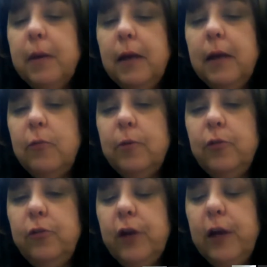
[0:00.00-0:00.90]
on
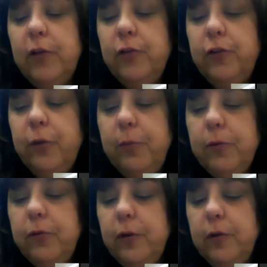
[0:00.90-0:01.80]
Special Education
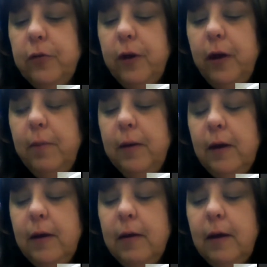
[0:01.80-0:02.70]
chairperson, so I mean,
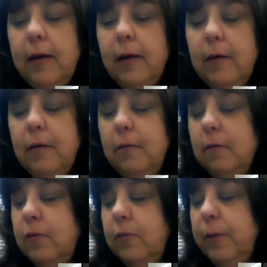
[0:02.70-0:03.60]
I can
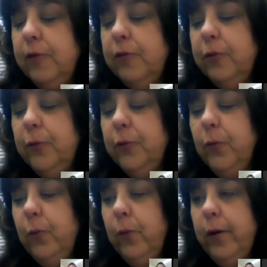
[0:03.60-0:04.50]
speak to
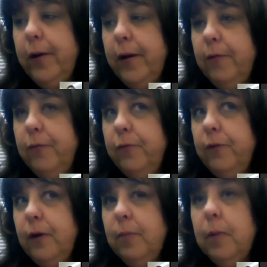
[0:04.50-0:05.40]
what I've
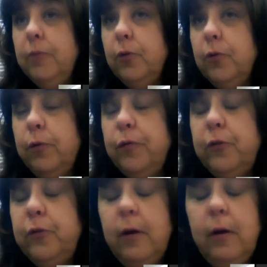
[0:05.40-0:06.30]

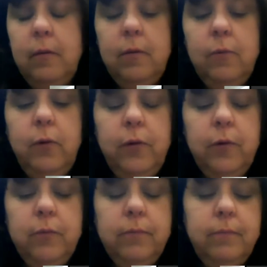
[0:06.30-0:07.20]
observed,
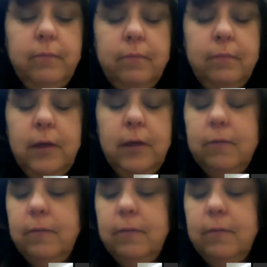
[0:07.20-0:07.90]
whether, you know,